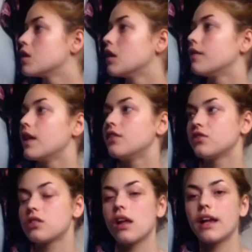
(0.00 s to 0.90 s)
Then
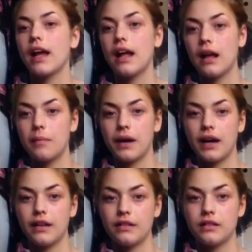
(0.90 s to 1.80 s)
just like hair
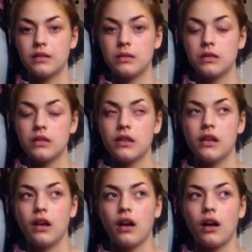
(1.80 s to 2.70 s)
bands
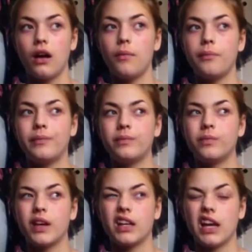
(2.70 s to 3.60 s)

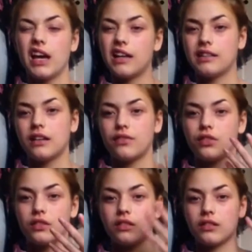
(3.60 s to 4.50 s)
and hair stuff,
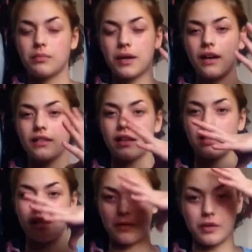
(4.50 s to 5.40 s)
just because I
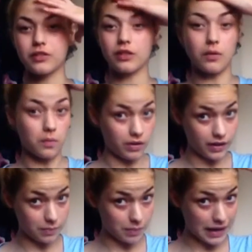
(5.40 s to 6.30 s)
think I'm just going to want
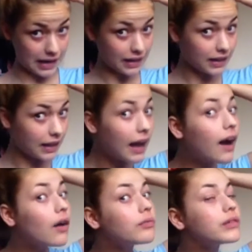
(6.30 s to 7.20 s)
it back
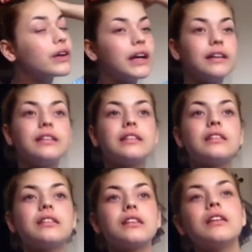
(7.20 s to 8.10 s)
out of my face
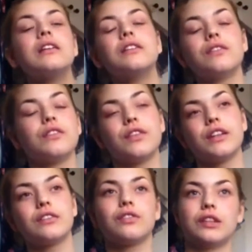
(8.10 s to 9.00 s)
for the
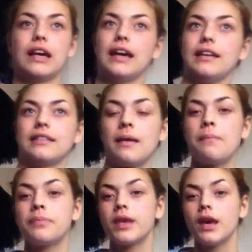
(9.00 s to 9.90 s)
first few days.
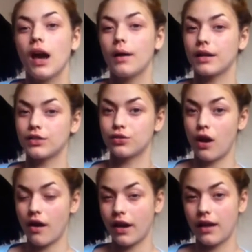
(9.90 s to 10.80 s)
I'm going to
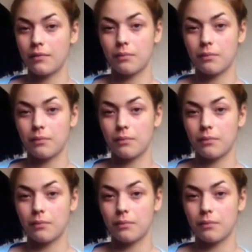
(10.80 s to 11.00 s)
try and